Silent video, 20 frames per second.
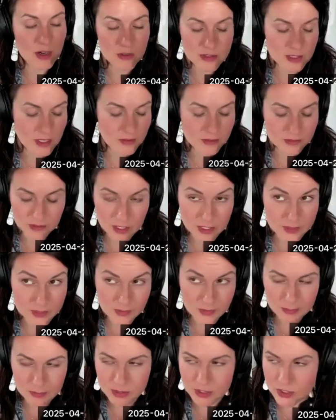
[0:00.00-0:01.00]
We always have
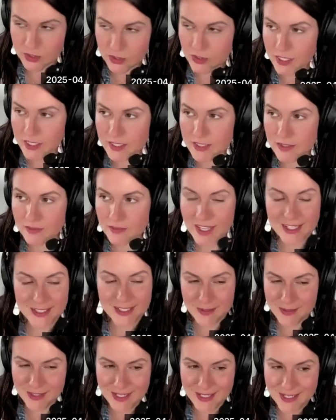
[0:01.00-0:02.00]
lots of opportunities of
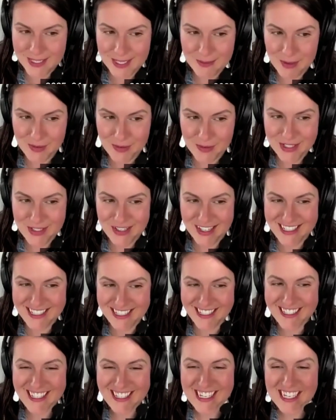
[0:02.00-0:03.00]
lots of things I'm always
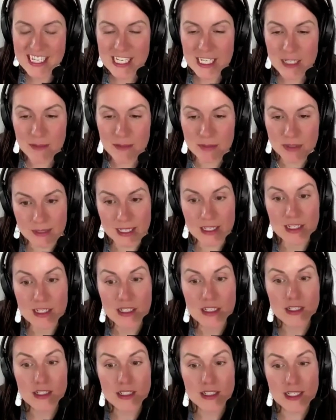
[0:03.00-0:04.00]
trying to implement